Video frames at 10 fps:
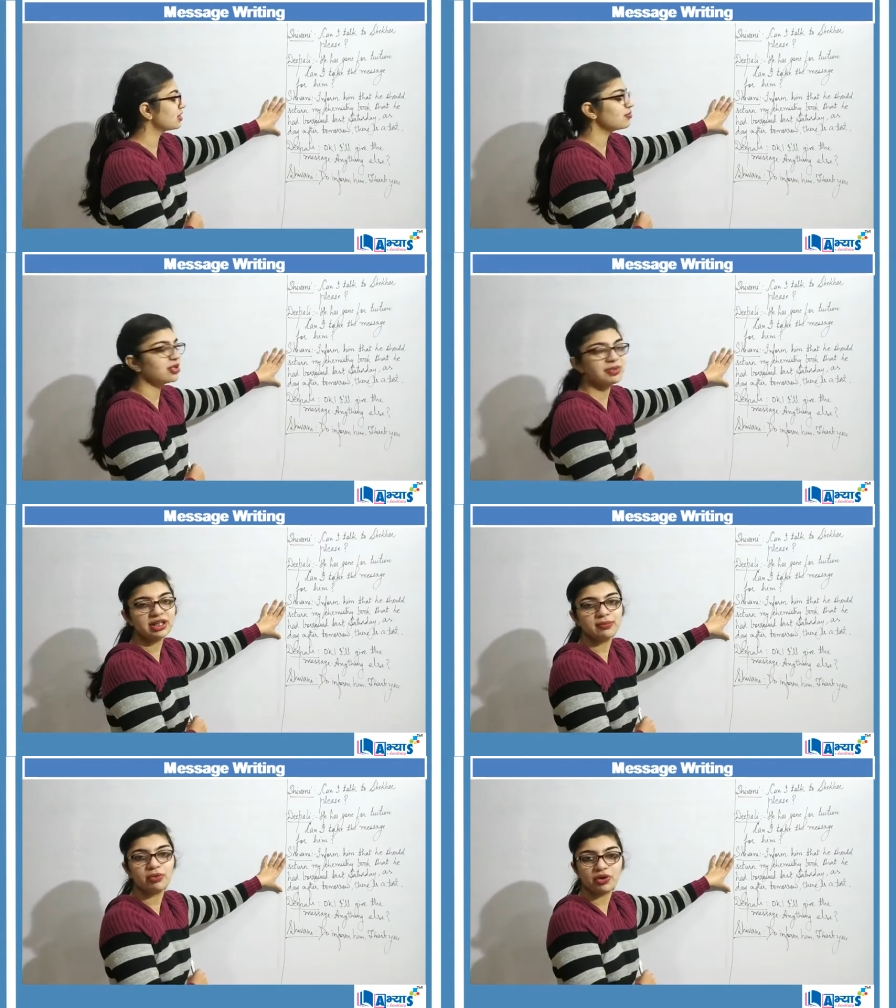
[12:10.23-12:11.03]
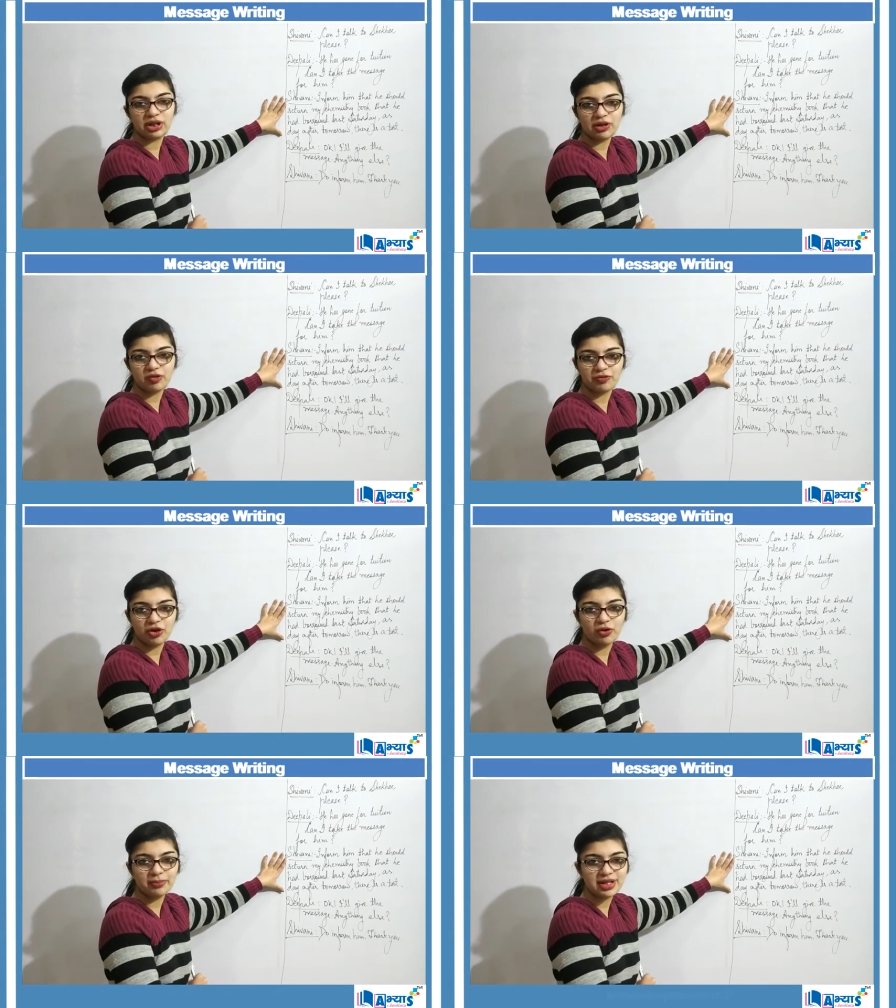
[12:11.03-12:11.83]
will be the body of
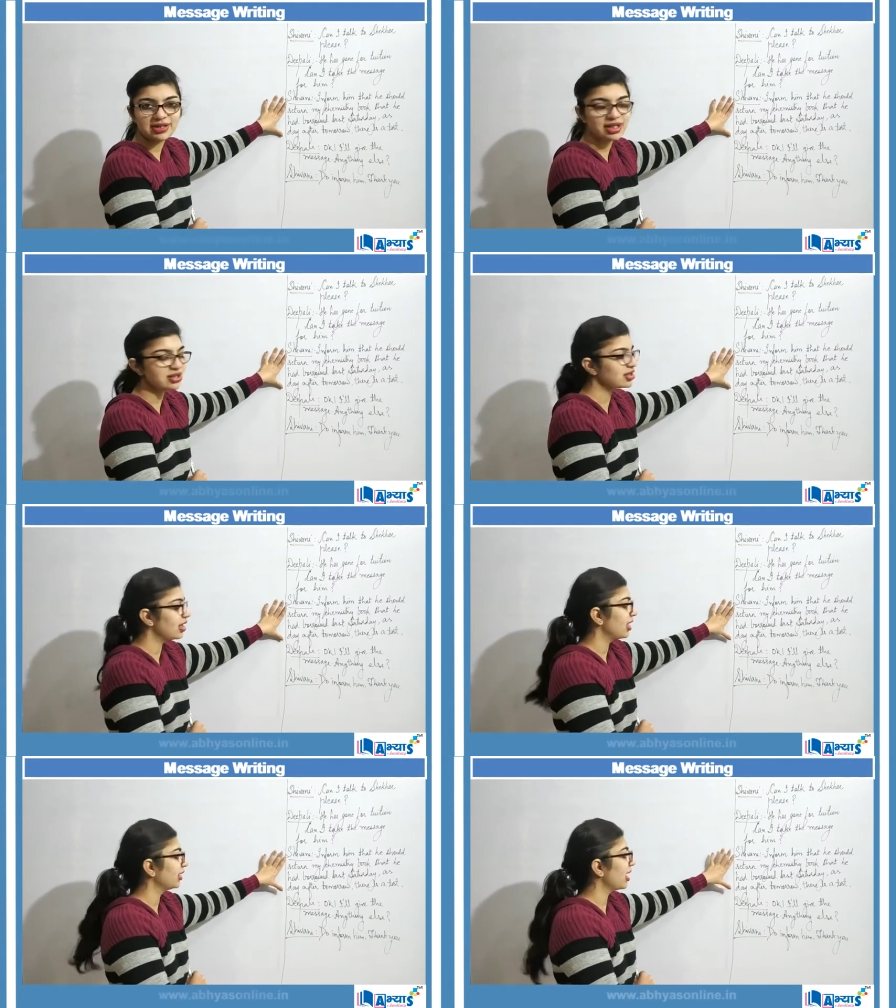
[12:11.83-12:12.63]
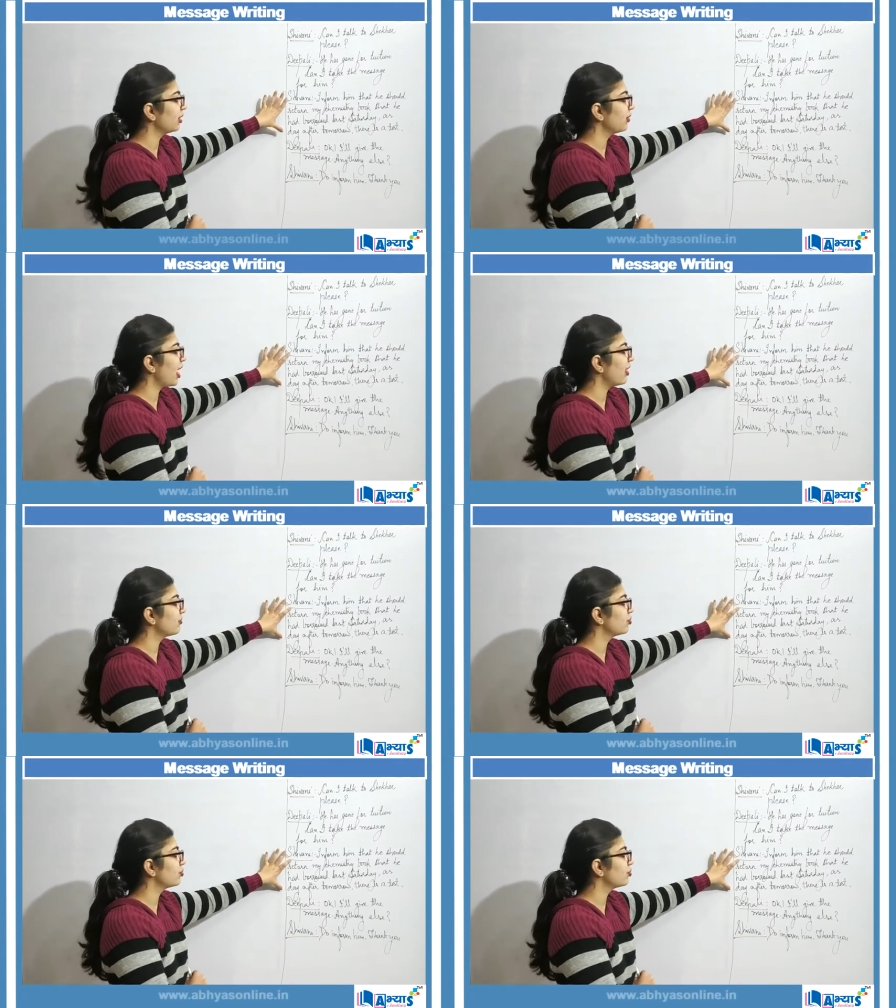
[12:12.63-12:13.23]
your message, that you have